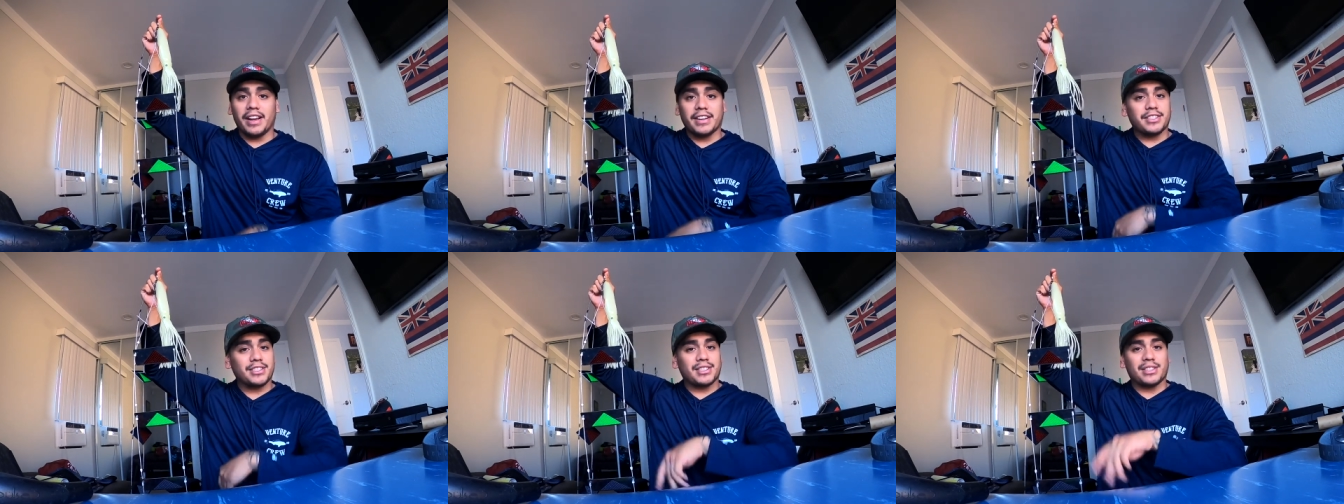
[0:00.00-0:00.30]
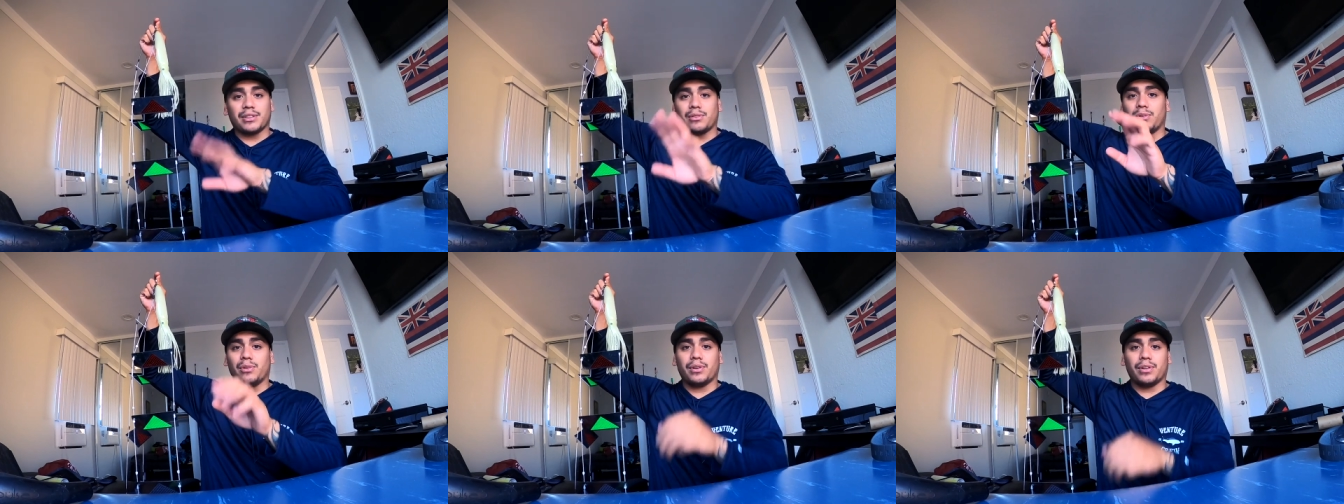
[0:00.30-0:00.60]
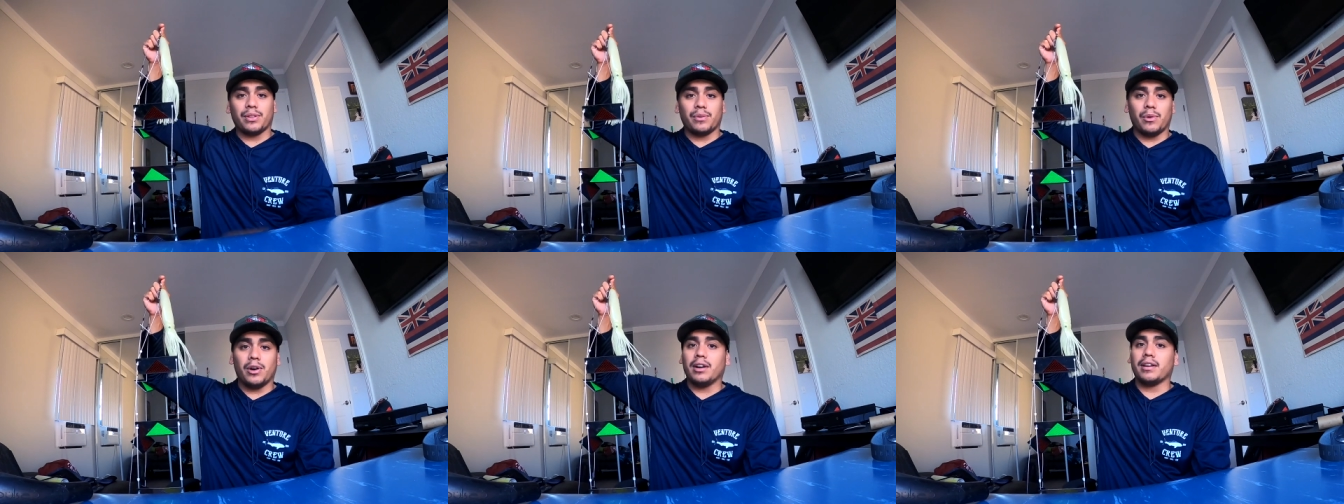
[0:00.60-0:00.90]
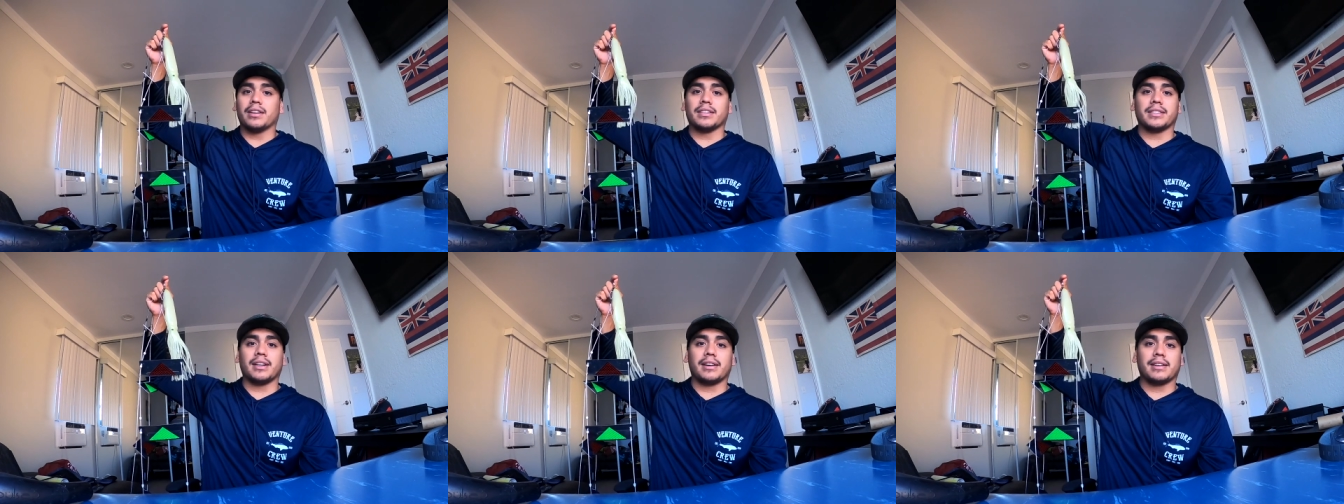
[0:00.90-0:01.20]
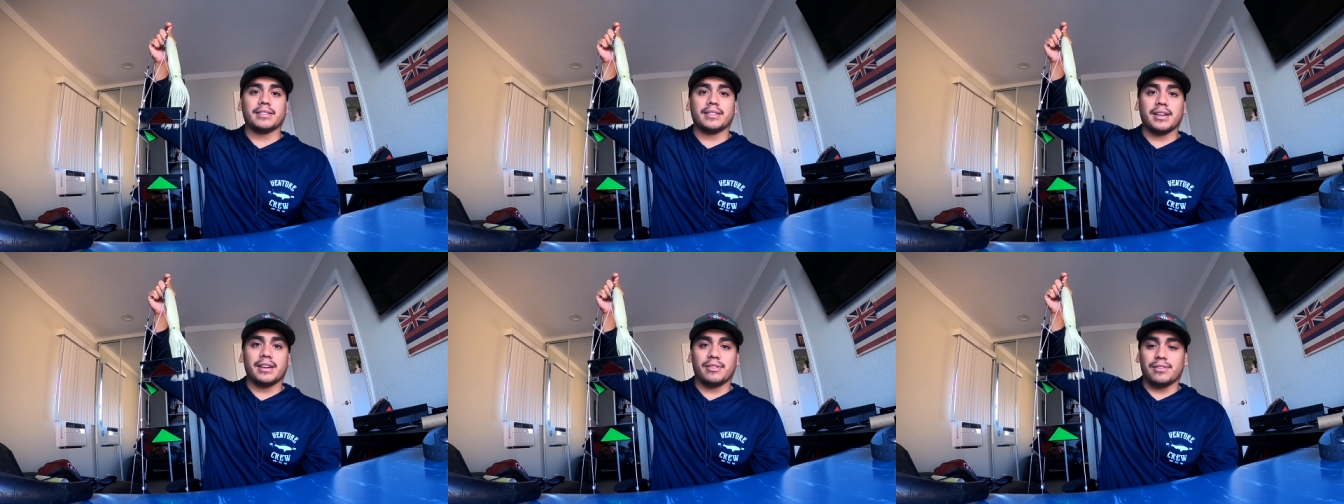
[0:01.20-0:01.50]
I just throw it in the water. It's not
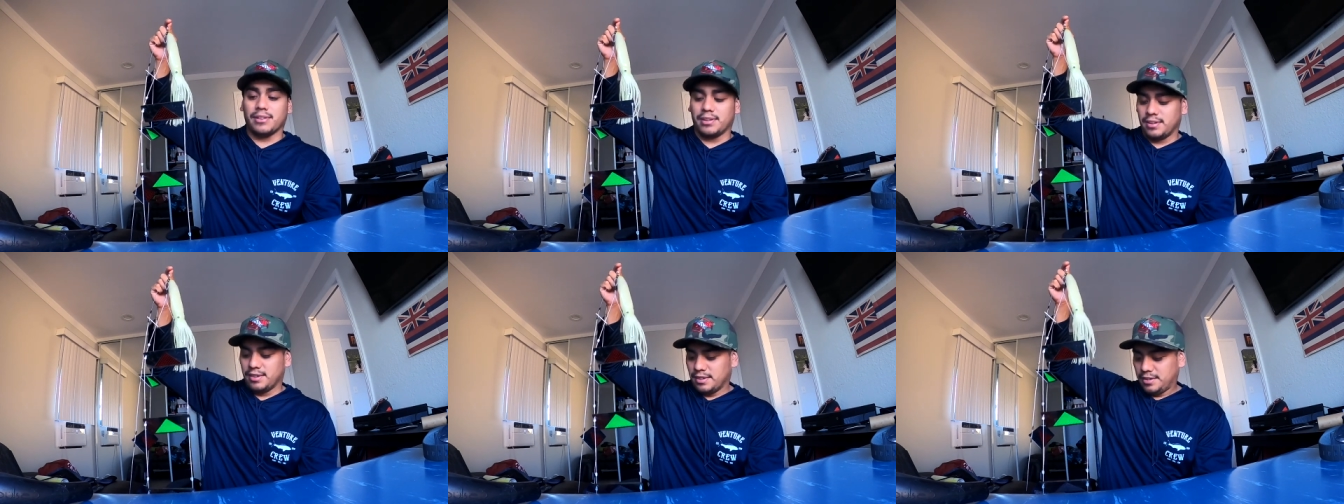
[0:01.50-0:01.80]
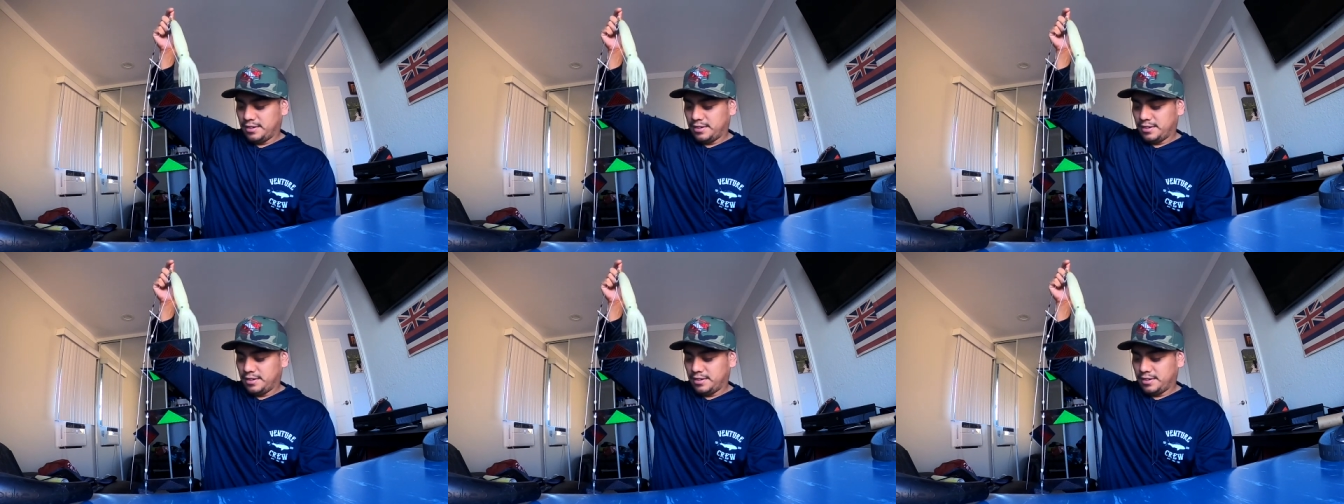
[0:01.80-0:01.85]
going to tangle.